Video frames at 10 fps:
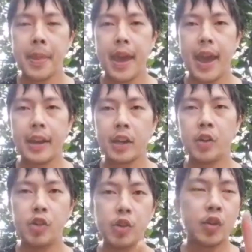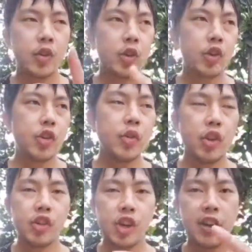And could you
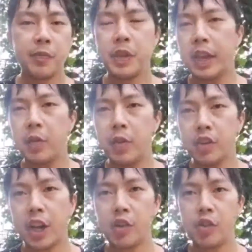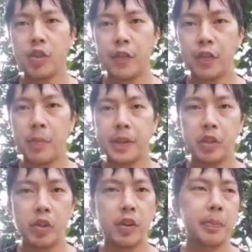share with me like which country you're from in
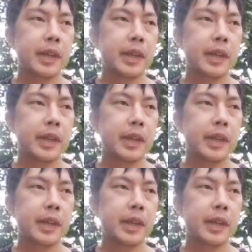Europe?